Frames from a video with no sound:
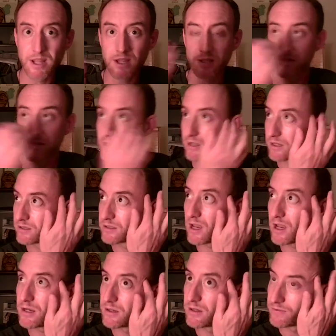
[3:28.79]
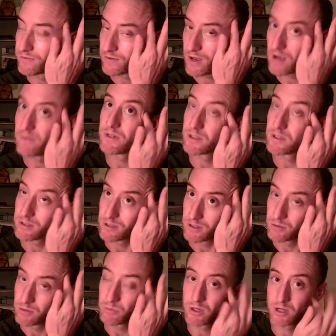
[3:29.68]
Is kind of,
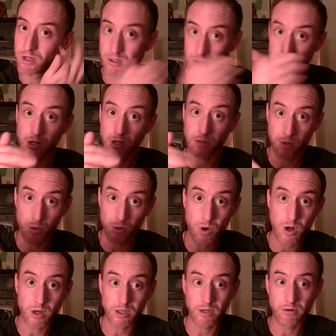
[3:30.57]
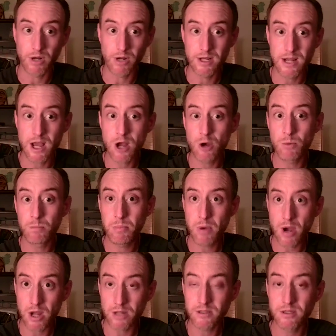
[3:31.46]
obviously, we're going to talk about walking right now,
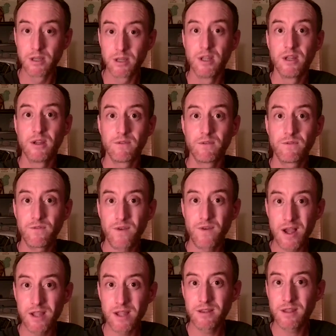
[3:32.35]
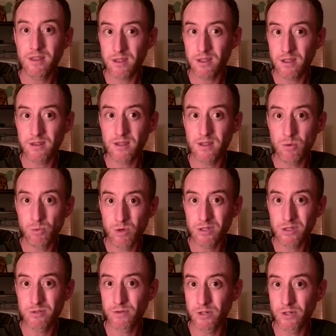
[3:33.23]
but find the thing that
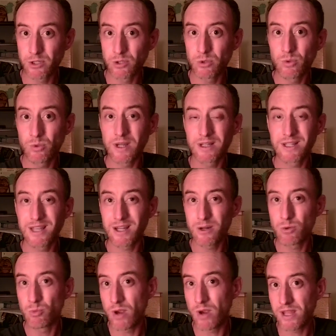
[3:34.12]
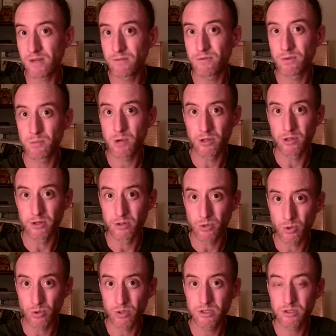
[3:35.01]
works for you and get away from all the
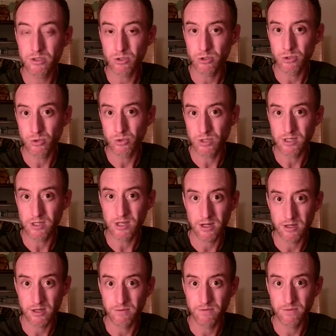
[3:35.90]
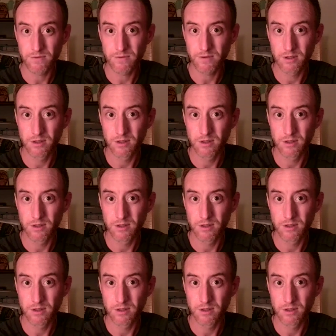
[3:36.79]
noise so you can kind of